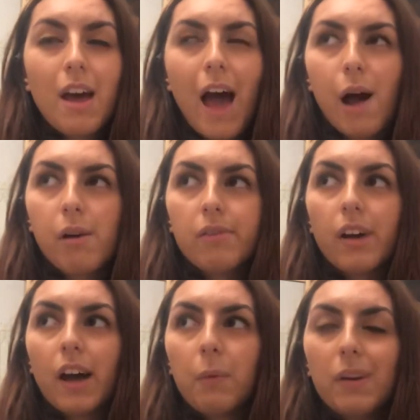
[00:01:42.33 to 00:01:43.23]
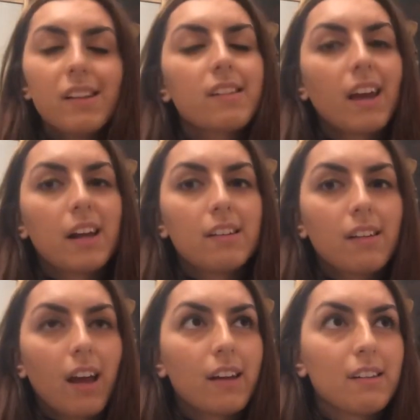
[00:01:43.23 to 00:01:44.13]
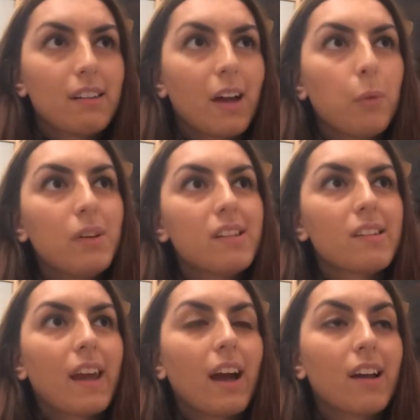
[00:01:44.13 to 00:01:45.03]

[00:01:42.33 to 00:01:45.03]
However, I wouldn't say